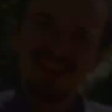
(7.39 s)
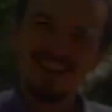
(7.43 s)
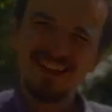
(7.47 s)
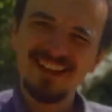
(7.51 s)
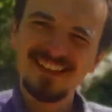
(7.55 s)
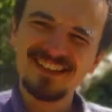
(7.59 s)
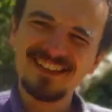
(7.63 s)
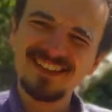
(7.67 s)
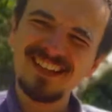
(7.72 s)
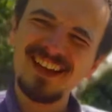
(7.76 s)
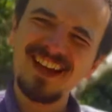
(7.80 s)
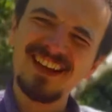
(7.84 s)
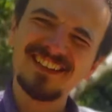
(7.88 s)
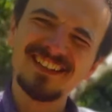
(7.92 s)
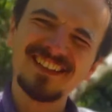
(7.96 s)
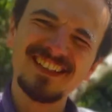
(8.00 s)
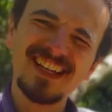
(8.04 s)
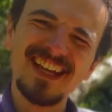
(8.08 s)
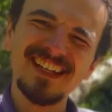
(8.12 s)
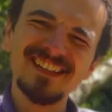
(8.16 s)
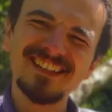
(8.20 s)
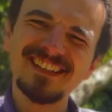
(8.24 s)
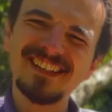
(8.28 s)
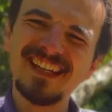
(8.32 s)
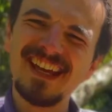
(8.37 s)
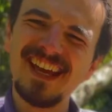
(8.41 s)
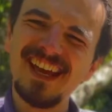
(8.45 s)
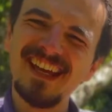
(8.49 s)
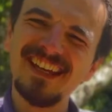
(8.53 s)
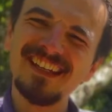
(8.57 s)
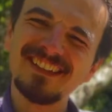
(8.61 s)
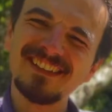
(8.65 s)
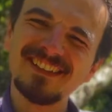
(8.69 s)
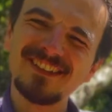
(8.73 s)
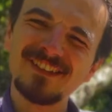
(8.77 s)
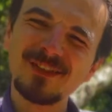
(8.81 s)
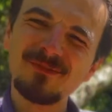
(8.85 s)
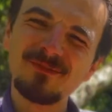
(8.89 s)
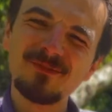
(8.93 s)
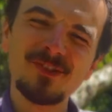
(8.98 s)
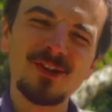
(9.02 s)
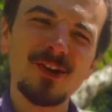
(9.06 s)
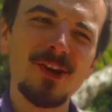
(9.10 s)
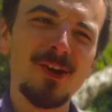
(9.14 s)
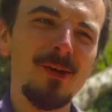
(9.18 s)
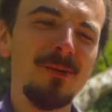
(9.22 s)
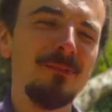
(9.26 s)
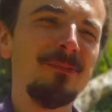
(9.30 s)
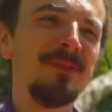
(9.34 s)
It's a nice day today,
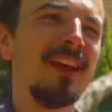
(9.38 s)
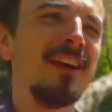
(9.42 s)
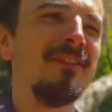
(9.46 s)
so